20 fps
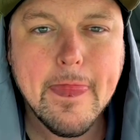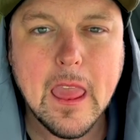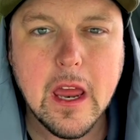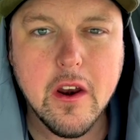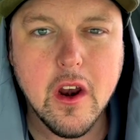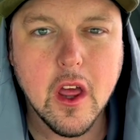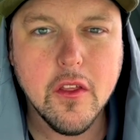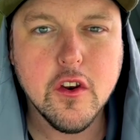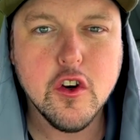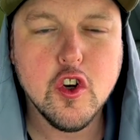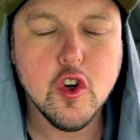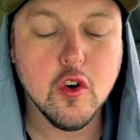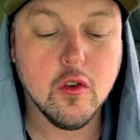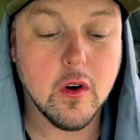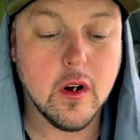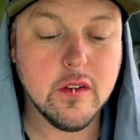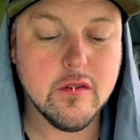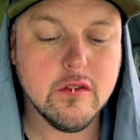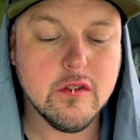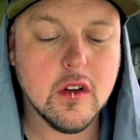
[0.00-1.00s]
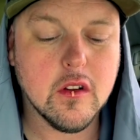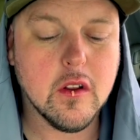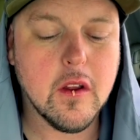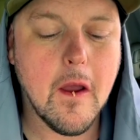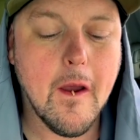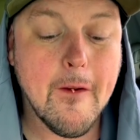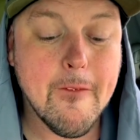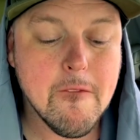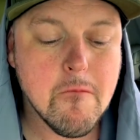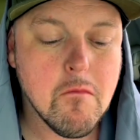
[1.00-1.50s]
Nothing too crazy, Julie.
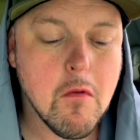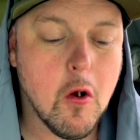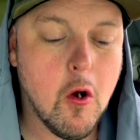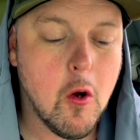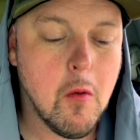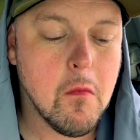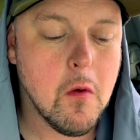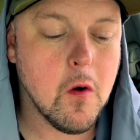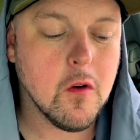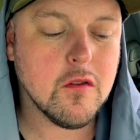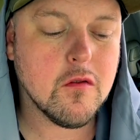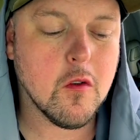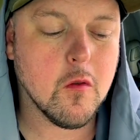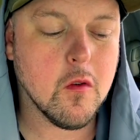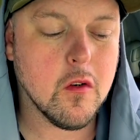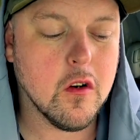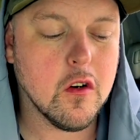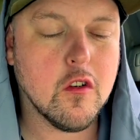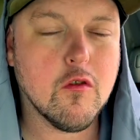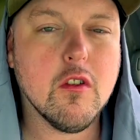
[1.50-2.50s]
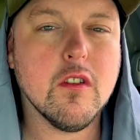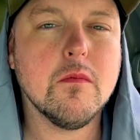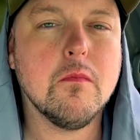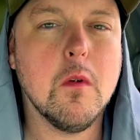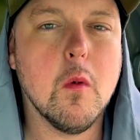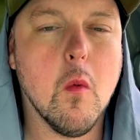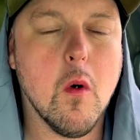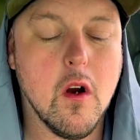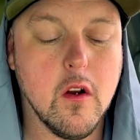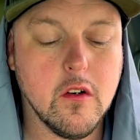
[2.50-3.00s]
I almost ordered crispy
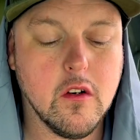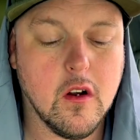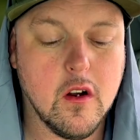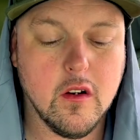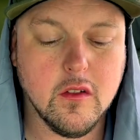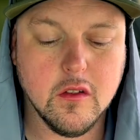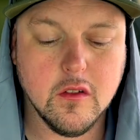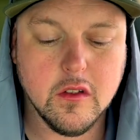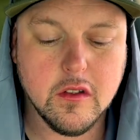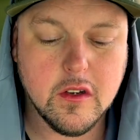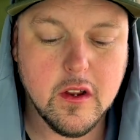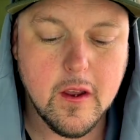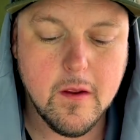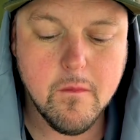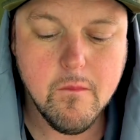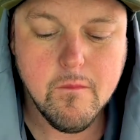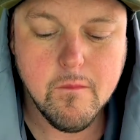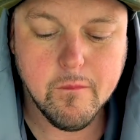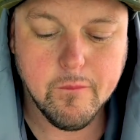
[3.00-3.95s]
wontons instead.